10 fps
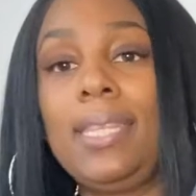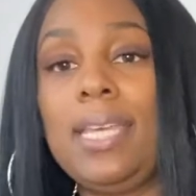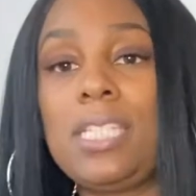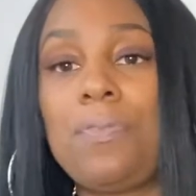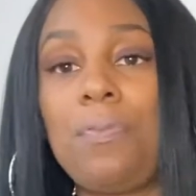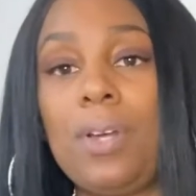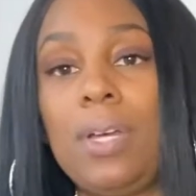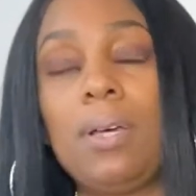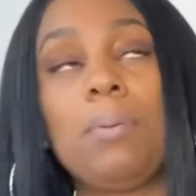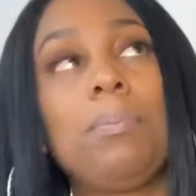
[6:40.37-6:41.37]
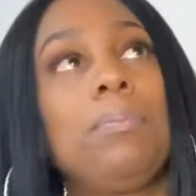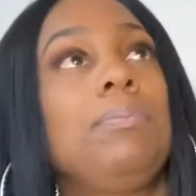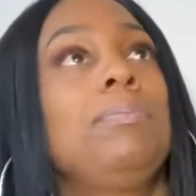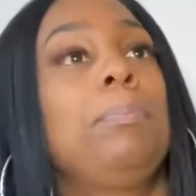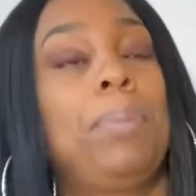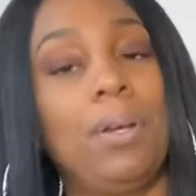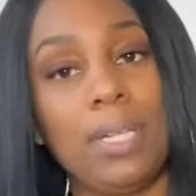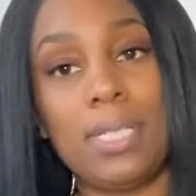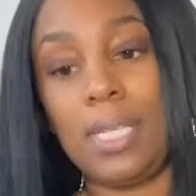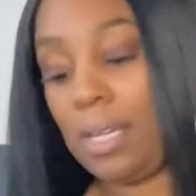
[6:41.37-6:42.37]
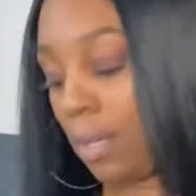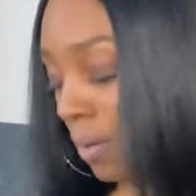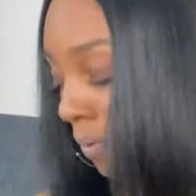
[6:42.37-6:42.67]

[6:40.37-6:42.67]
this from Burlington Coat